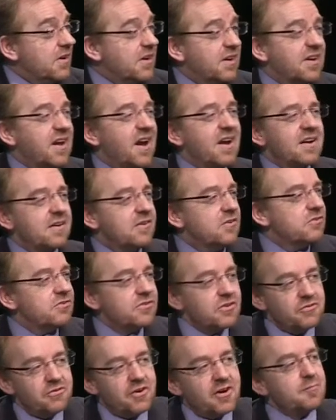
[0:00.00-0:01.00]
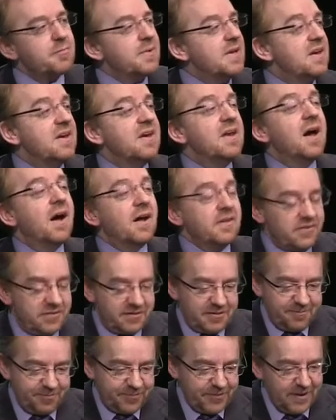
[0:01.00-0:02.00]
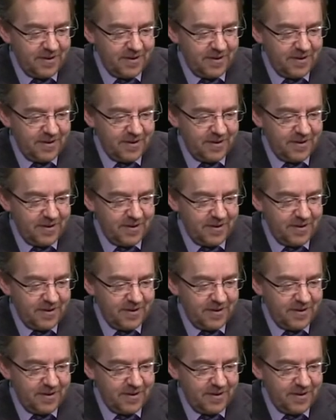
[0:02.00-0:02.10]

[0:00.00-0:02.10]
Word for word: and it kind of used to drive me nuts.